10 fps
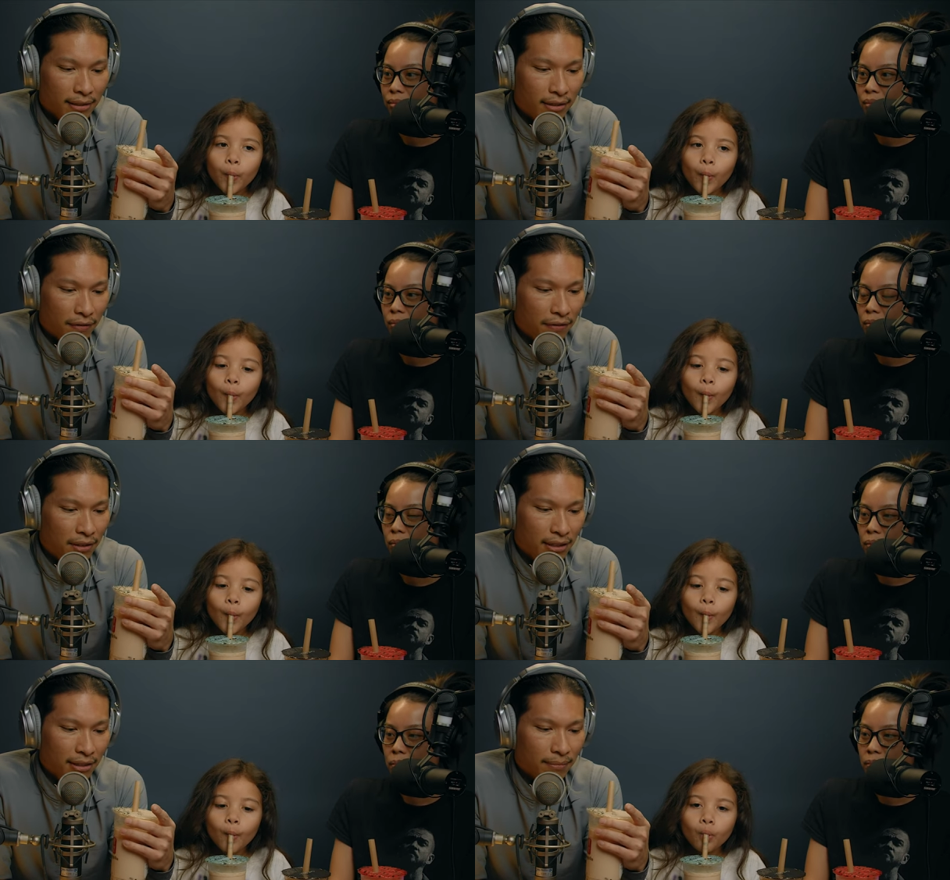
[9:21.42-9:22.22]

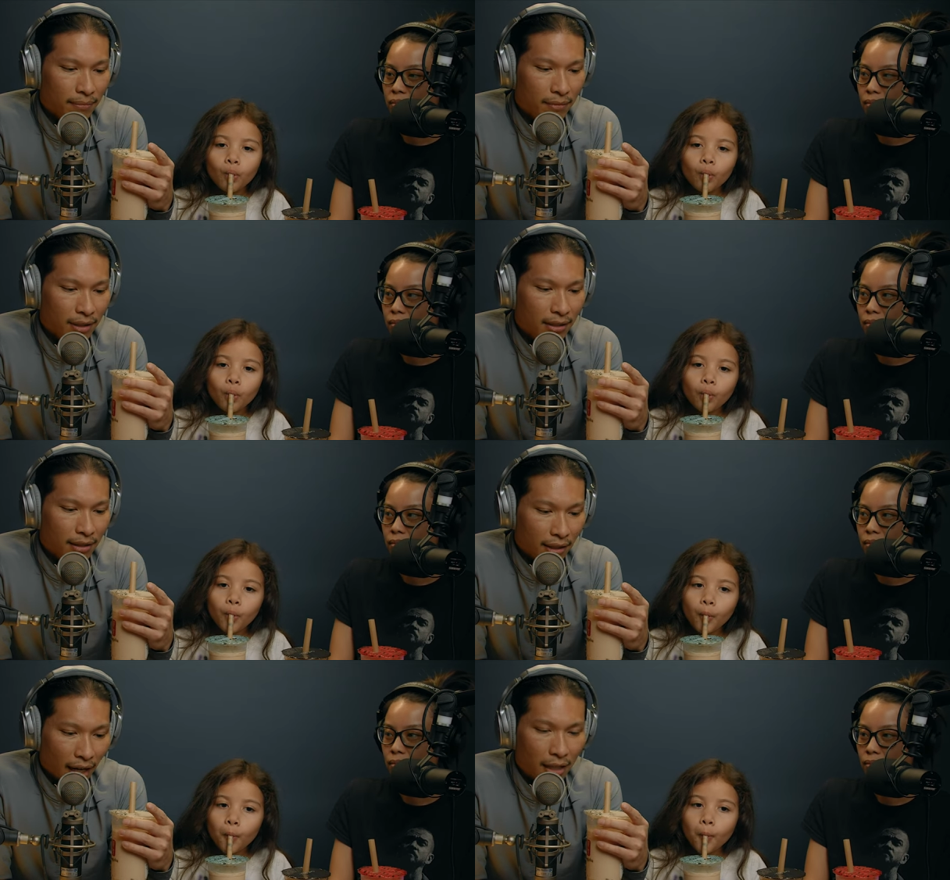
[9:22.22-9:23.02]
Speaker 1: definitely,
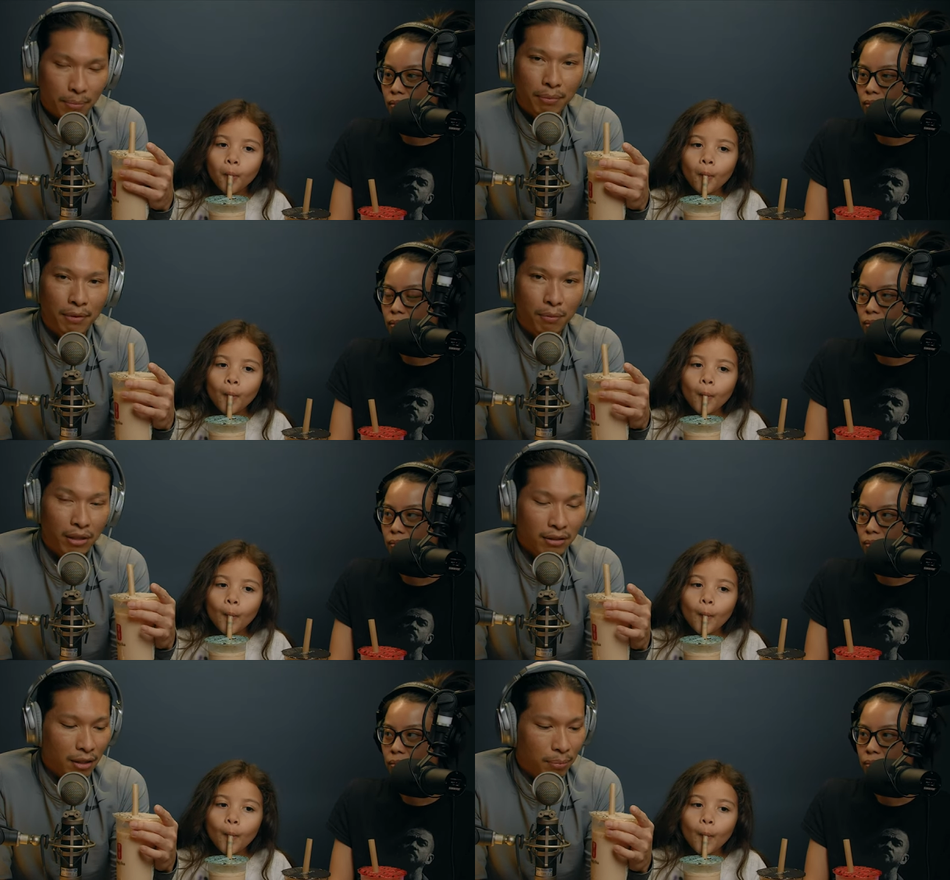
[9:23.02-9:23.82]
I
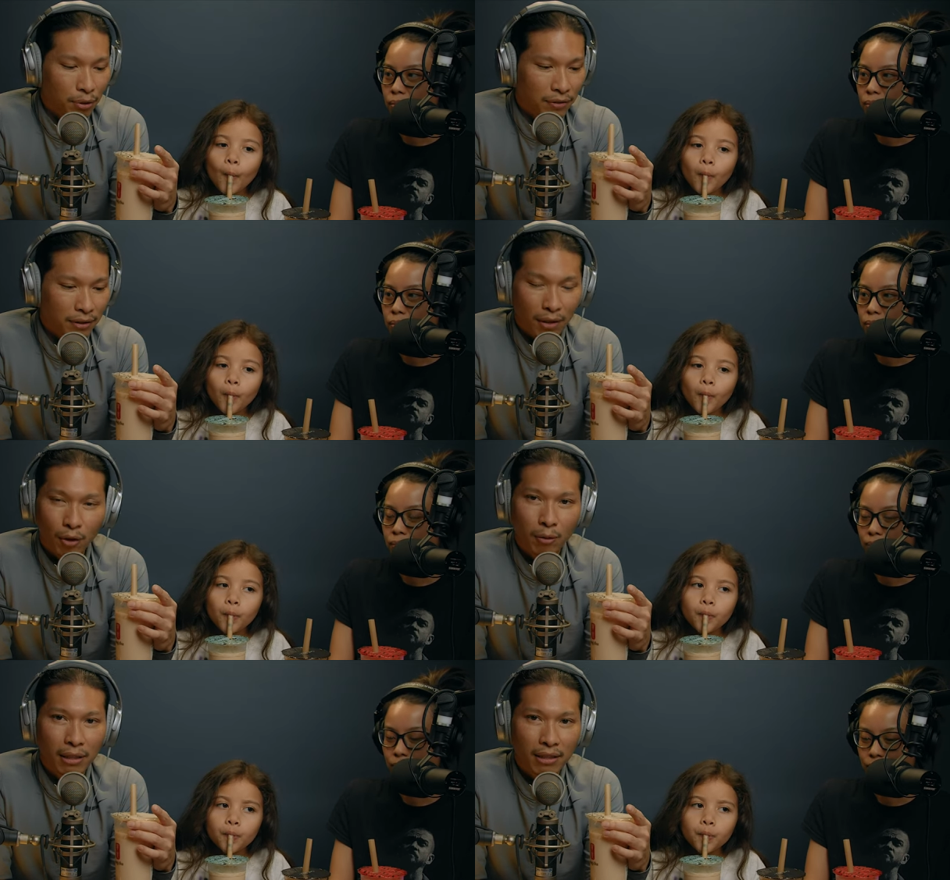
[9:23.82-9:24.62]
rockstar approval the
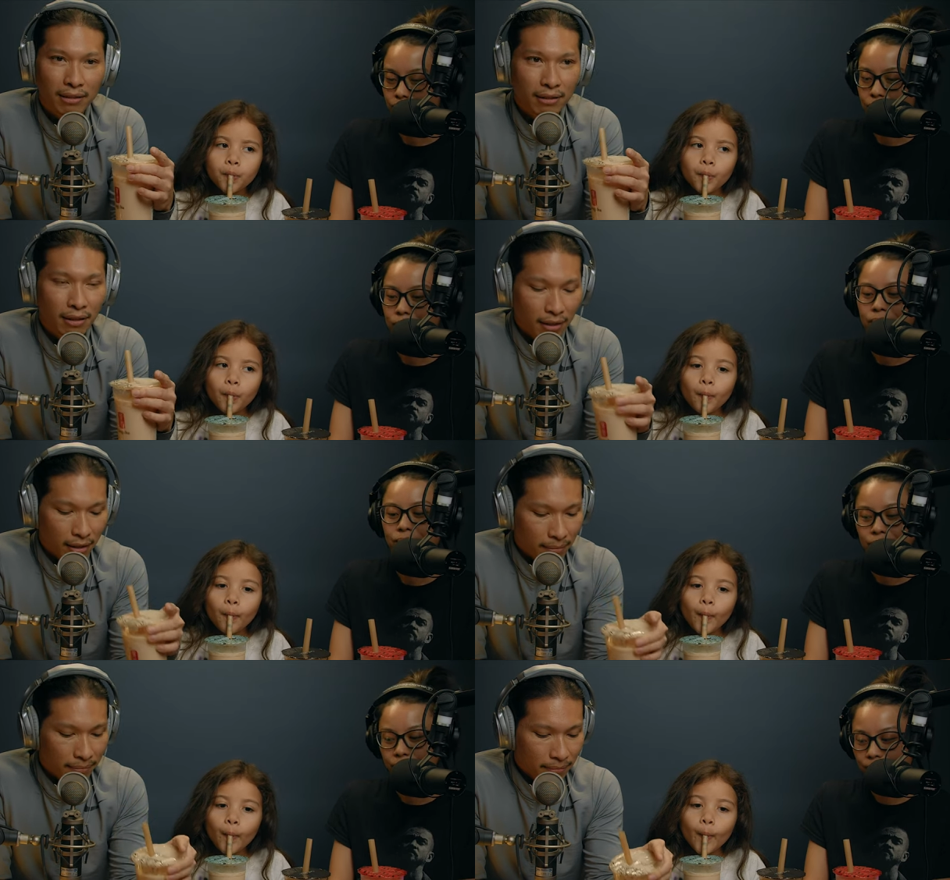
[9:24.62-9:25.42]
whole place.
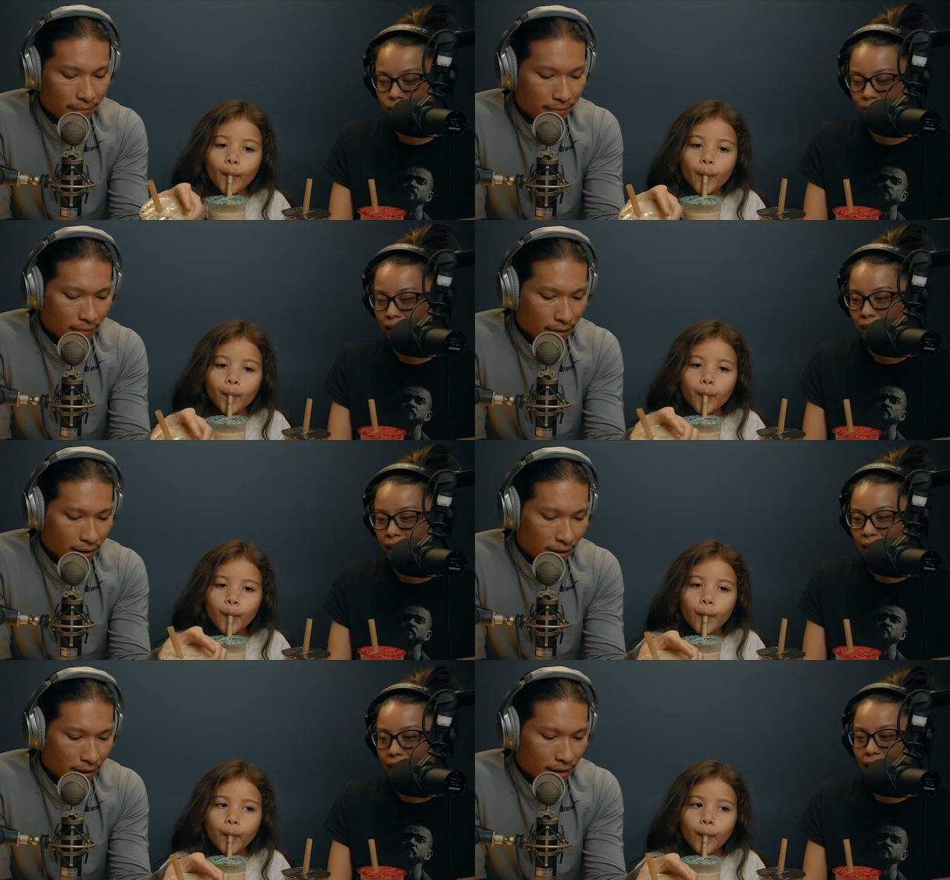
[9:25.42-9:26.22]
Um,
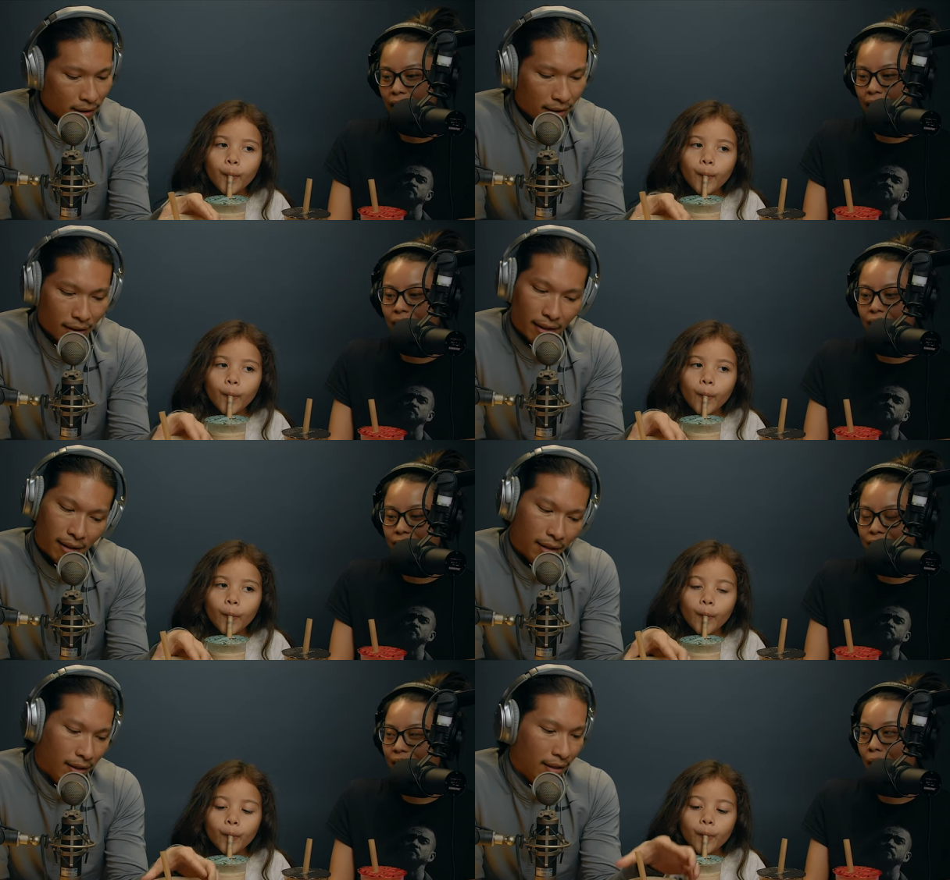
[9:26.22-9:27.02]

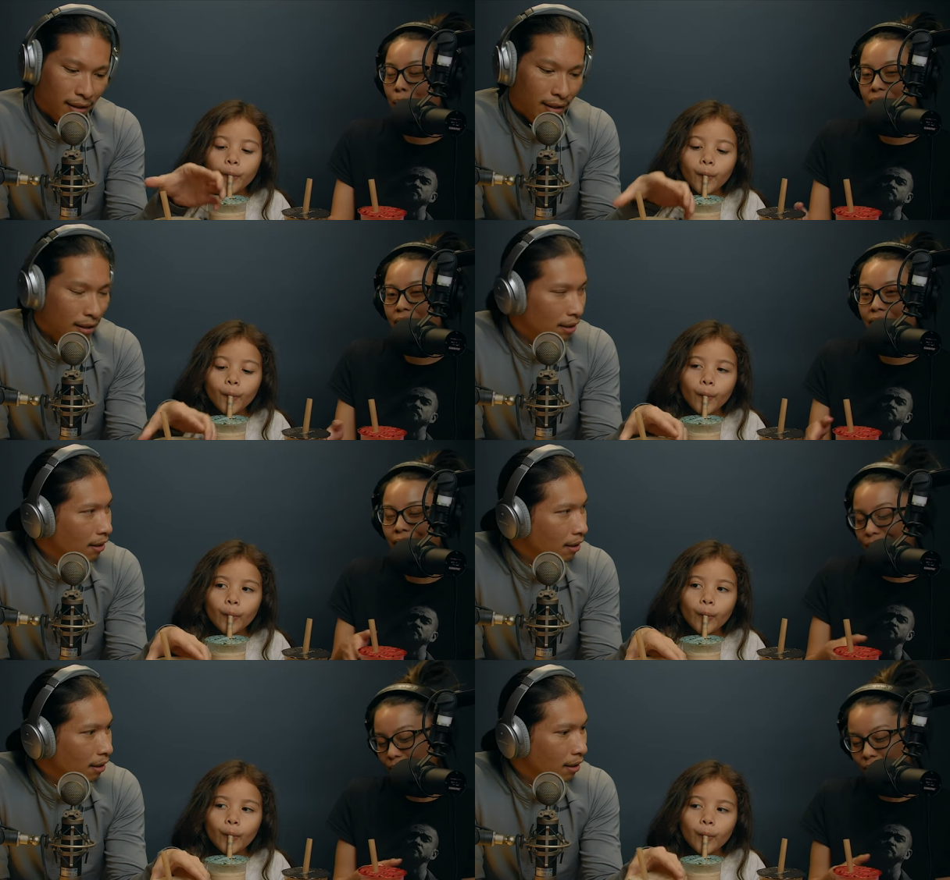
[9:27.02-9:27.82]
Speaker 2: yeah, I mean,
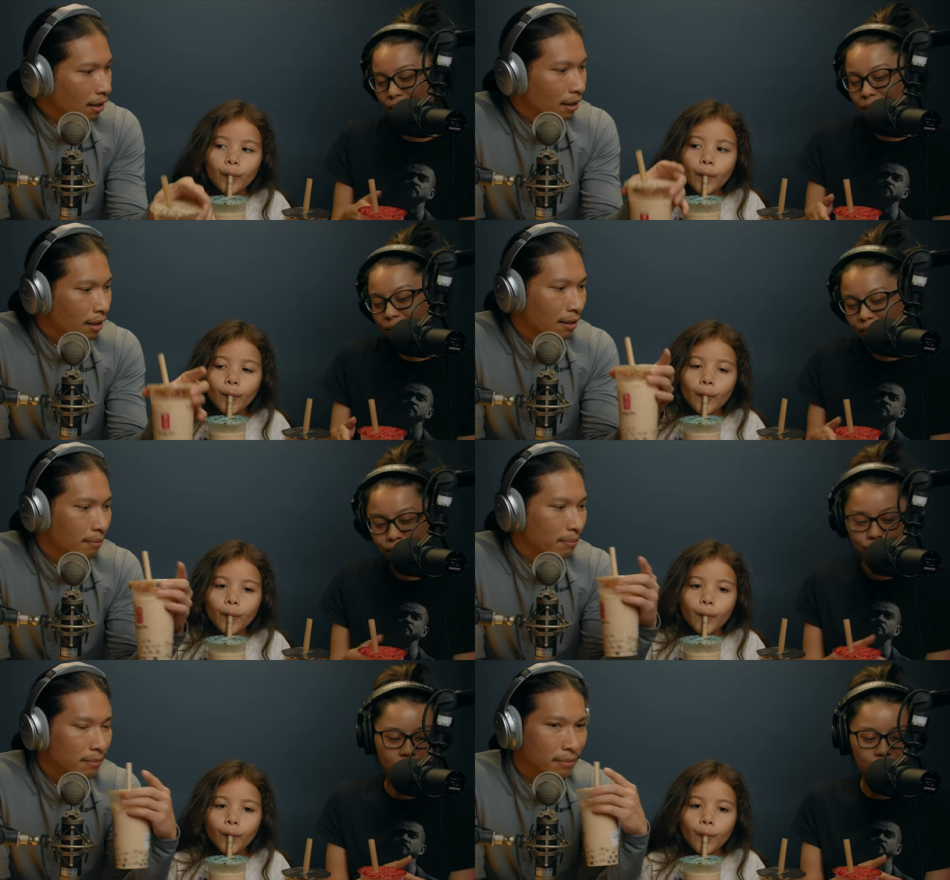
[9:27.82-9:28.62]

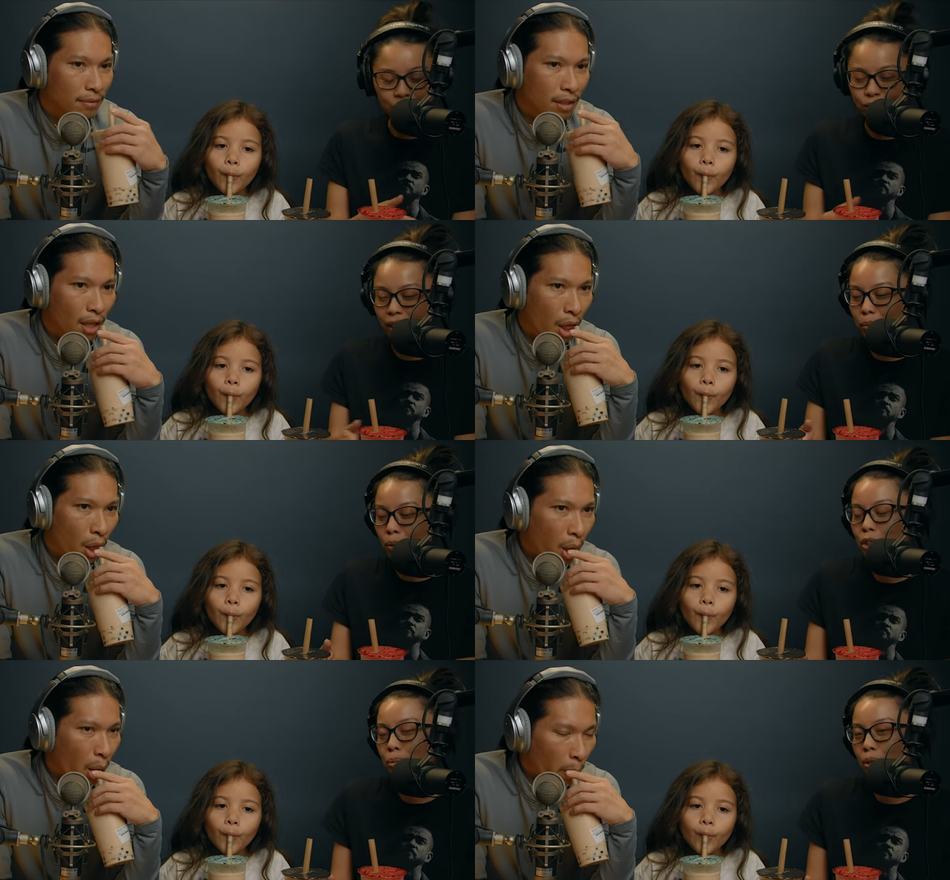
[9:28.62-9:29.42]
for us trying
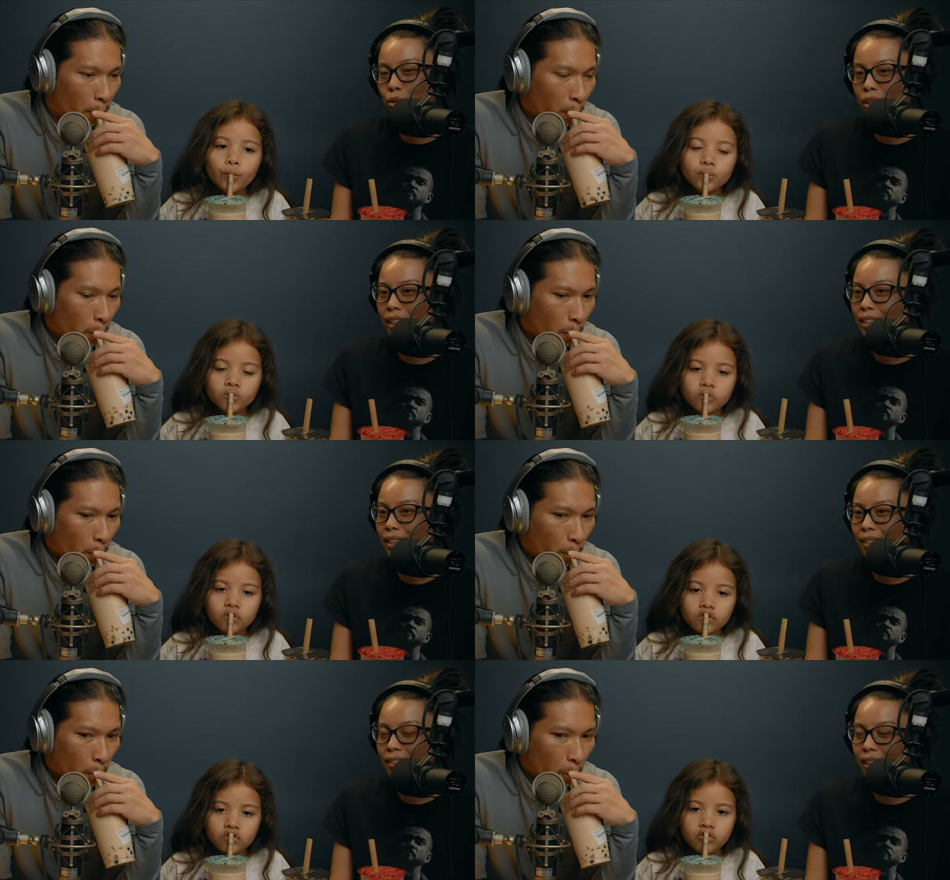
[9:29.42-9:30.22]
multiple drinks
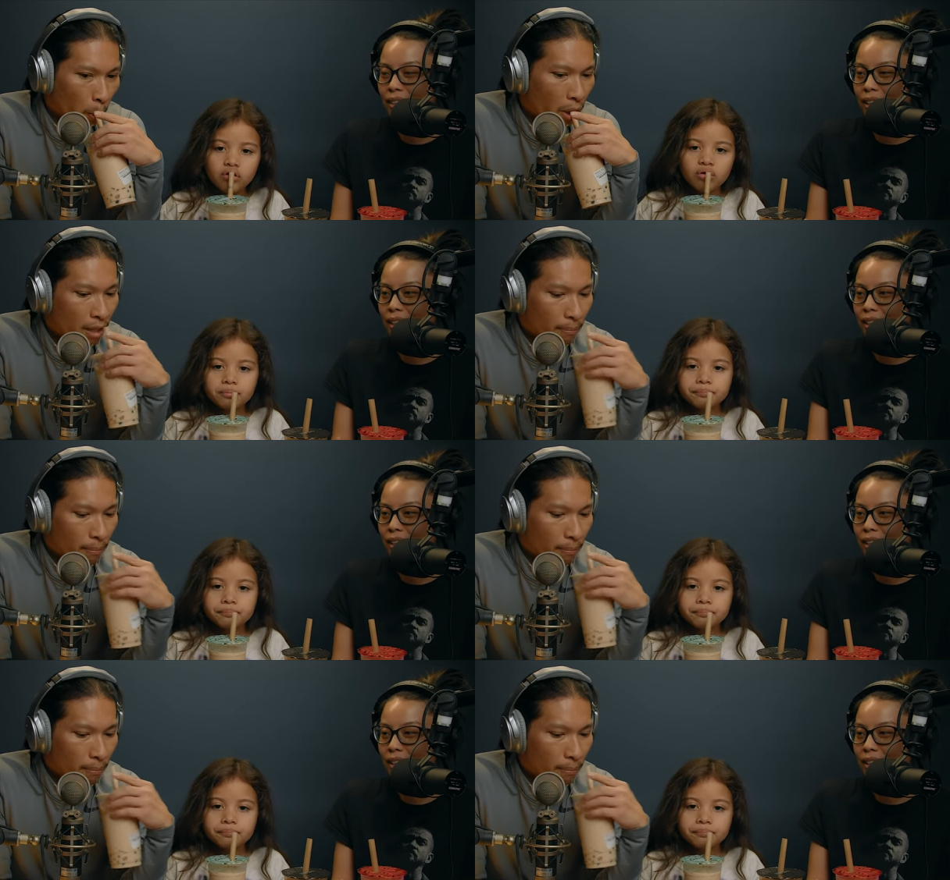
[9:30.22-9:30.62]
and and saying